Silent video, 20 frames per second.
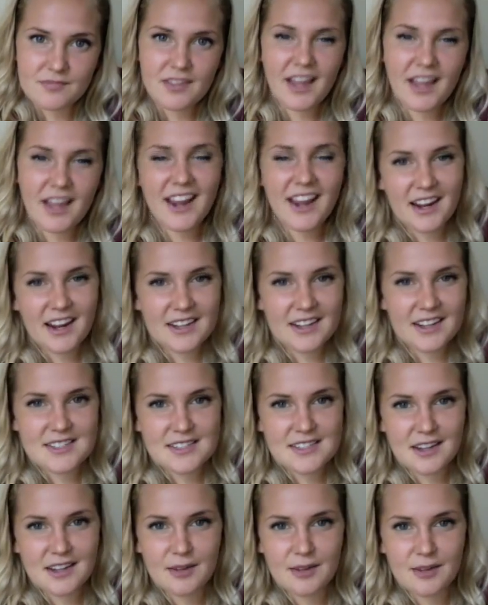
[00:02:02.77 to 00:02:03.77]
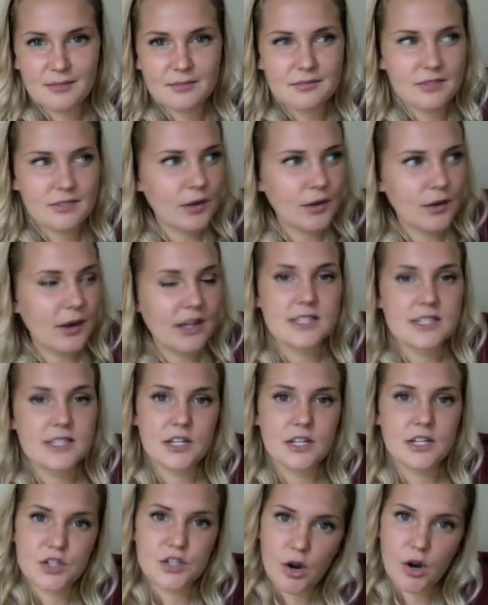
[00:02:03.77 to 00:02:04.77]
I had some, I could
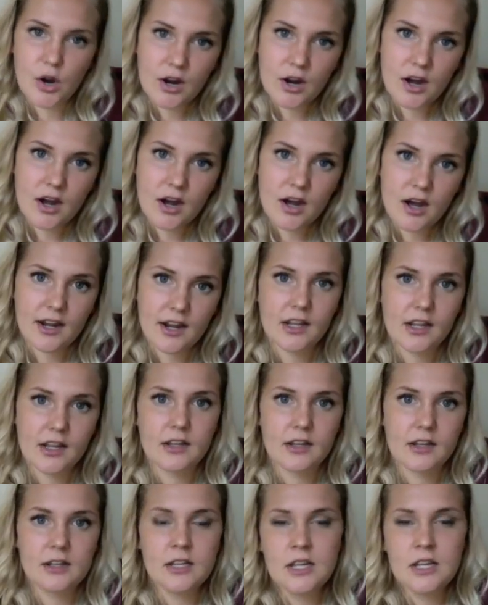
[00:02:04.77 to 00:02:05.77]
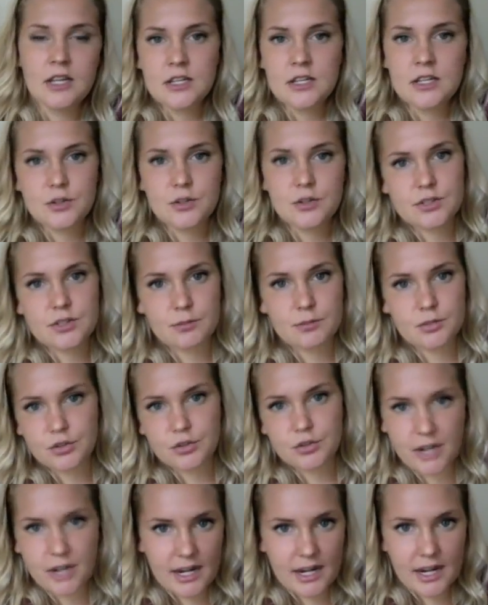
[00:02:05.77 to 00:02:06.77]
teach yoga and I could do some
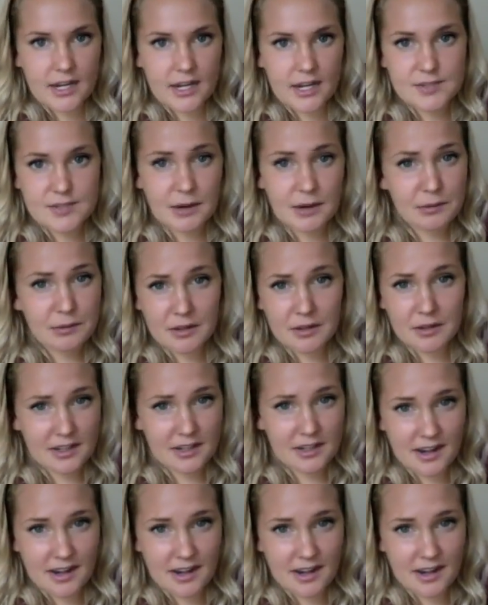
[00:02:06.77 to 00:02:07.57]
trainings, but I really didn't